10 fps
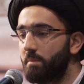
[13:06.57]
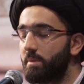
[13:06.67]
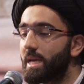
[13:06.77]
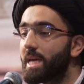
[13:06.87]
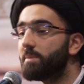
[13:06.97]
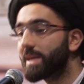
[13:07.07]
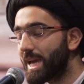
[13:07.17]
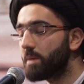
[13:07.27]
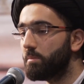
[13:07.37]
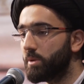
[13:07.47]
He became a
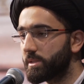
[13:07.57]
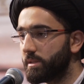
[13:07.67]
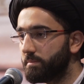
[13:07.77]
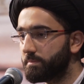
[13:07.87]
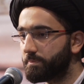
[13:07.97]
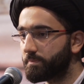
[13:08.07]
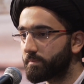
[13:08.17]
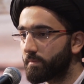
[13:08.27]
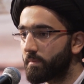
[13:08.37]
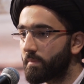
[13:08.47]
Muslim.
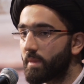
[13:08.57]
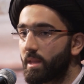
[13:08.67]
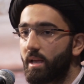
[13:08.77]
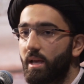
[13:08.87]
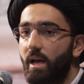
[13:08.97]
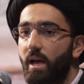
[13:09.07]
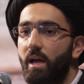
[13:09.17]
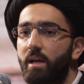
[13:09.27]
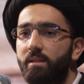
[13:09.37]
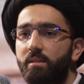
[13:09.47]

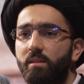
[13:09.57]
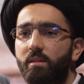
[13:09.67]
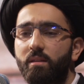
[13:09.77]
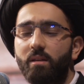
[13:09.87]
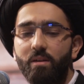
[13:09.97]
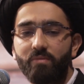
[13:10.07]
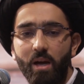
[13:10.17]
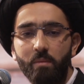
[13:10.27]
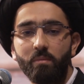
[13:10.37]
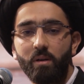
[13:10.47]
And if
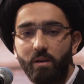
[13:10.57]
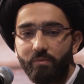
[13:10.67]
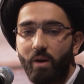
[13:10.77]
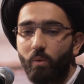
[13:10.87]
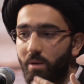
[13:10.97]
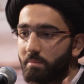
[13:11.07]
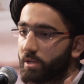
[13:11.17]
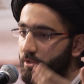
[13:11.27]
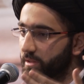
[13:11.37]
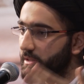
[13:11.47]
I want to mention
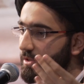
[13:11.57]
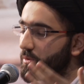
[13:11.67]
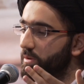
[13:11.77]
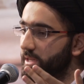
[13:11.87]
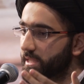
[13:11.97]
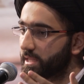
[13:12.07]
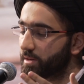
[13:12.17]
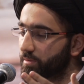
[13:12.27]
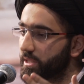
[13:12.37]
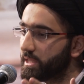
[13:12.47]
the stories, they
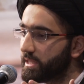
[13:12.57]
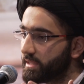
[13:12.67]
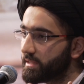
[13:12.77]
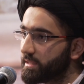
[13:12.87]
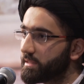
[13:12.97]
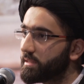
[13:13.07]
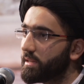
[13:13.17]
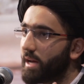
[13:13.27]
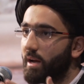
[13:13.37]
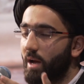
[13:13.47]
really,
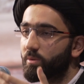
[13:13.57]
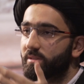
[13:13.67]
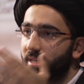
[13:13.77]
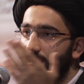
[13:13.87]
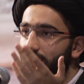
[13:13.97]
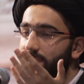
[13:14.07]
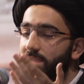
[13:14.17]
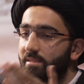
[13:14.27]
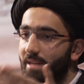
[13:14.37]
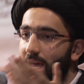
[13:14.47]
I would take at least an
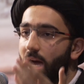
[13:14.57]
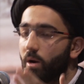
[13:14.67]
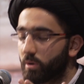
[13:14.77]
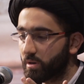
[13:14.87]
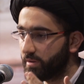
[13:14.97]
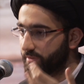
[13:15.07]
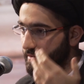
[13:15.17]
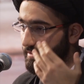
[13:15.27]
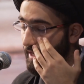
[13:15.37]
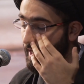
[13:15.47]
hour of your
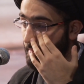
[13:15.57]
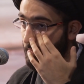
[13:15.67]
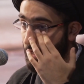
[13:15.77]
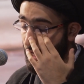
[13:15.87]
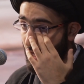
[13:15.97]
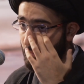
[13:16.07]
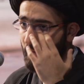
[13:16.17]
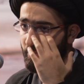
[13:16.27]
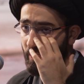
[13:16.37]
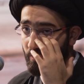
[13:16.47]
time about
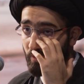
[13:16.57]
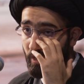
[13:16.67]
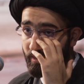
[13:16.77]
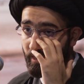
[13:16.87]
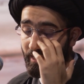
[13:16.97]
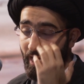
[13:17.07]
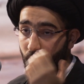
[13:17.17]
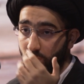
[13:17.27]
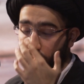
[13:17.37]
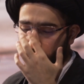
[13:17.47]
generosity and how
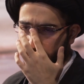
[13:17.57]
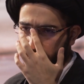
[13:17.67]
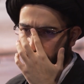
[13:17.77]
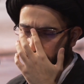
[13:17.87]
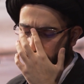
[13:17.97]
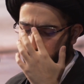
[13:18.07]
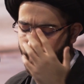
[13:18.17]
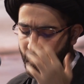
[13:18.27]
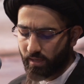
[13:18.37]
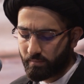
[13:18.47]
important it is in
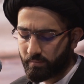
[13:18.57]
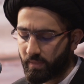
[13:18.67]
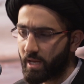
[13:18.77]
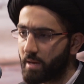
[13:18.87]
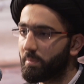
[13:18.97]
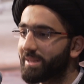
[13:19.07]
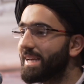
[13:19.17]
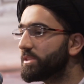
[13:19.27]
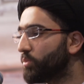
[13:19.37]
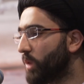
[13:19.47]
Islam. But that's
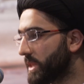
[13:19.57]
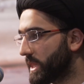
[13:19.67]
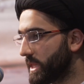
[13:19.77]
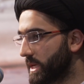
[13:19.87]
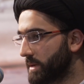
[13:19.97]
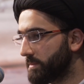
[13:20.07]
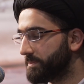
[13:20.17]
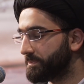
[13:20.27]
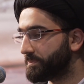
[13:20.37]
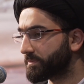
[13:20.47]
one thing
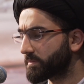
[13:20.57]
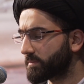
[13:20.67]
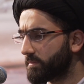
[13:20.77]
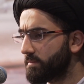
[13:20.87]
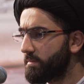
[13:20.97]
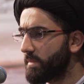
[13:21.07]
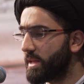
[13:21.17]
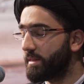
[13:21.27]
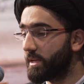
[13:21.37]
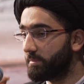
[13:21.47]
that
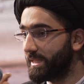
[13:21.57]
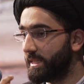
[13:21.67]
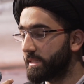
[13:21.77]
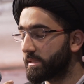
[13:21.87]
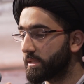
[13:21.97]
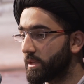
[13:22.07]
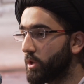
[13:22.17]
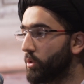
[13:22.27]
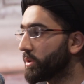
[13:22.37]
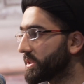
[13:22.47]
Iblis
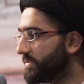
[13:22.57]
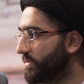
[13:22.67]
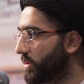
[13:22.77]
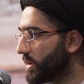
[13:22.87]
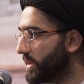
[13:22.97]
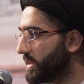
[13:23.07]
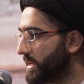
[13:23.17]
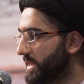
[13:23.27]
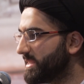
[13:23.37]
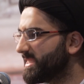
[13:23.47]
looks for,
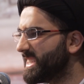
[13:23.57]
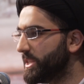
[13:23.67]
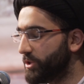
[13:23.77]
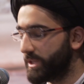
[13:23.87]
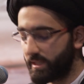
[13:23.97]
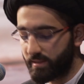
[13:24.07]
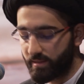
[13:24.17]
stinginess.